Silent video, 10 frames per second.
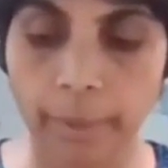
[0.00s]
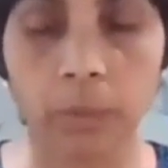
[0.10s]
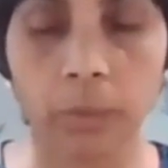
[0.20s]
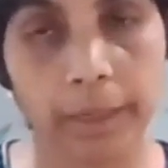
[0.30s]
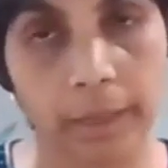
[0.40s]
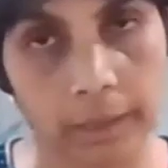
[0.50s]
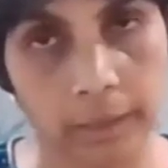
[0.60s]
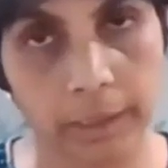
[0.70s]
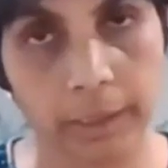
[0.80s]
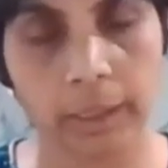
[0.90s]

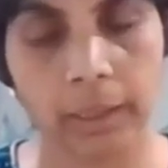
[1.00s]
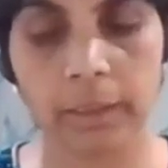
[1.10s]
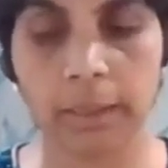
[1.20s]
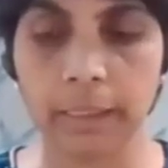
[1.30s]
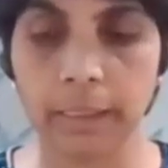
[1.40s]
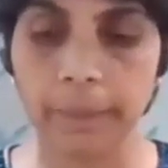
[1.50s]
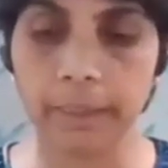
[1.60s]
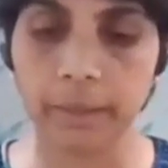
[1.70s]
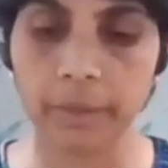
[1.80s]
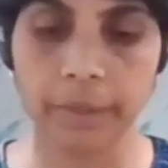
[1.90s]
Manomaya is another
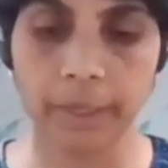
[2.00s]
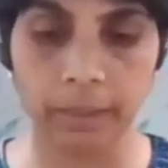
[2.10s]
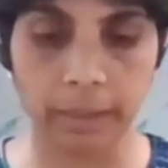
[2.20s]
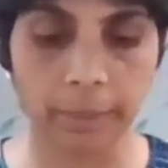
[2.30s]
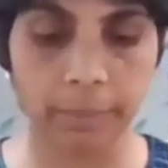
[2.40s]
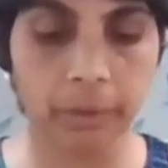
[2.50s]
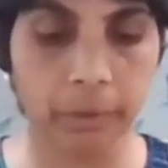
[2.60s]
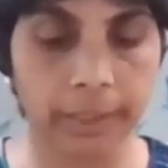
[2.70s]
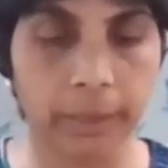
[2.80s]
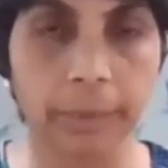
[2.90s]
aspect that we are able
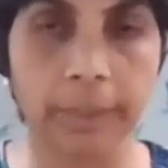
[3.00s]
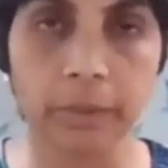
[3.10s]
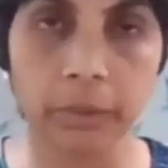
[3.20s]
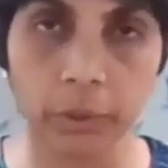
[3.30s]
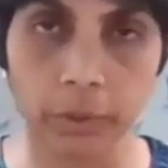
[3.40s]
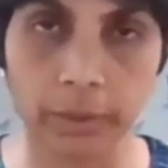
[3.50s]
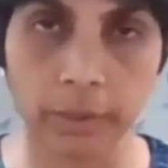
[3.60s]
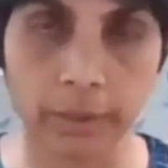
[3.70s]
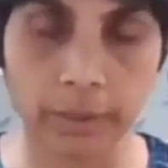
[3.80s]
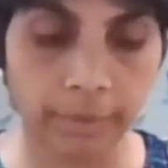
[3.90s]
to experience to a
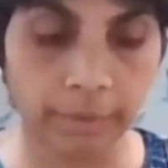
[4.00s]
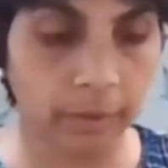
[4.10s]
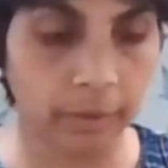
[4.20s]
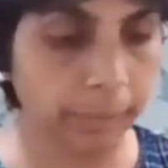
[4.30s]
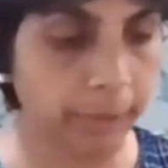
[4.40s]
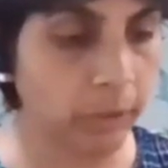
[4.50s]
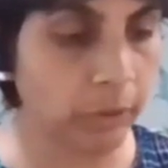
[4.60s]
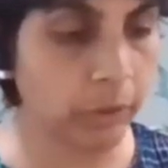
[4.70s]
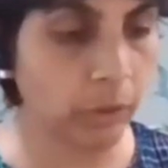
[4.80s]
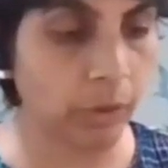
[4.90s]
certain level
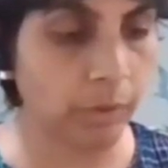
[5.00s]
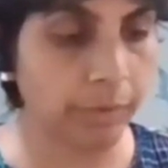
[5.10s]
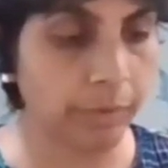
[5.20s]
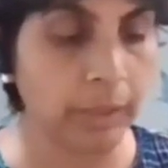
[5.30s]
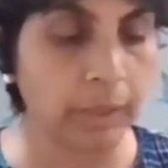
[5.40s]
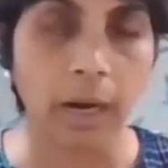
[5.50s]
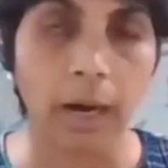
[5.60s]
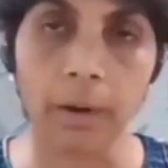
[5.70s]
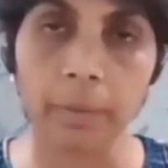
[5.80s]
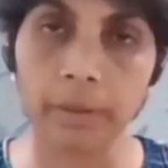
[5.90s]
because of
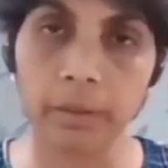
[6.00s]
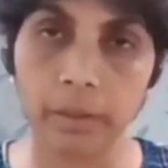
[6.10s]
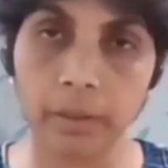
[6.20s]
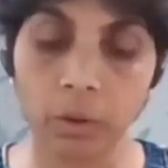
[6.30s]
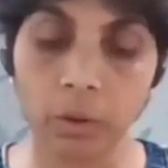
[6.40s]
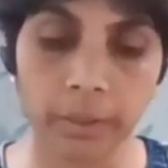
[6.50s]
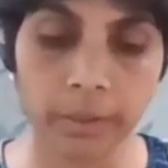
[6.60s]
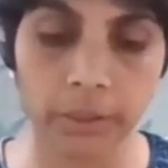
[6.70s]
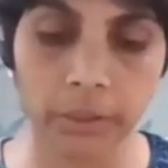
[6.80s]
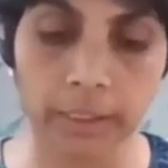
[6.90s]
our
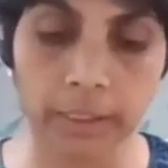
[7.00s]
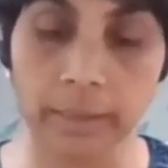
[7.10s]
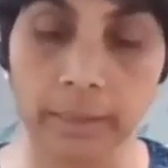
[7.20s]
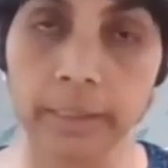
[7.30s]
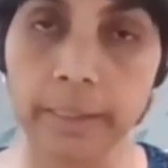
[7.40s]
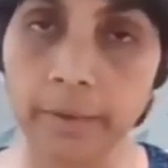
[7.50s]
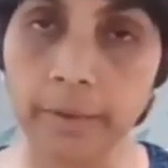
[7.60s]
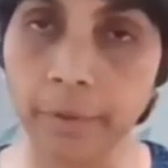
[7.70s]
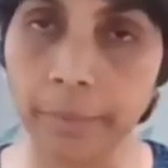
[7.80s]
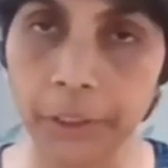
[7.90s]
knowledge, skills,
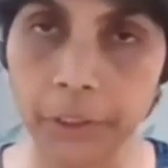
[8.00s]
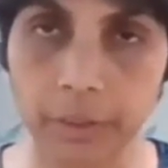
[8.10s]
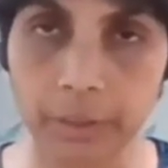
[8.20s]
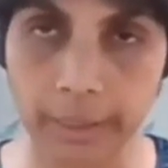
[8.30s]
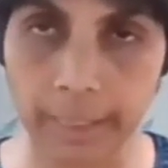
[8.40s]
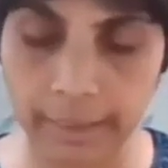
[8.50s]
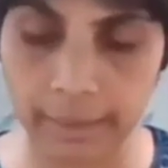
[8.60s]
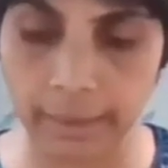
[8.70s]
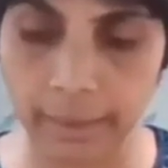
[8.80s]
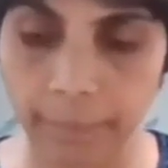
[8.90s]
information
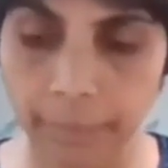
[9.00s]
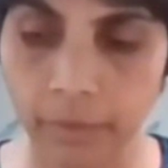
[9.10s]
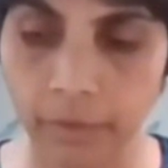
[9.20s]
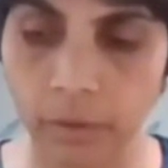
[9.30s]
gathering.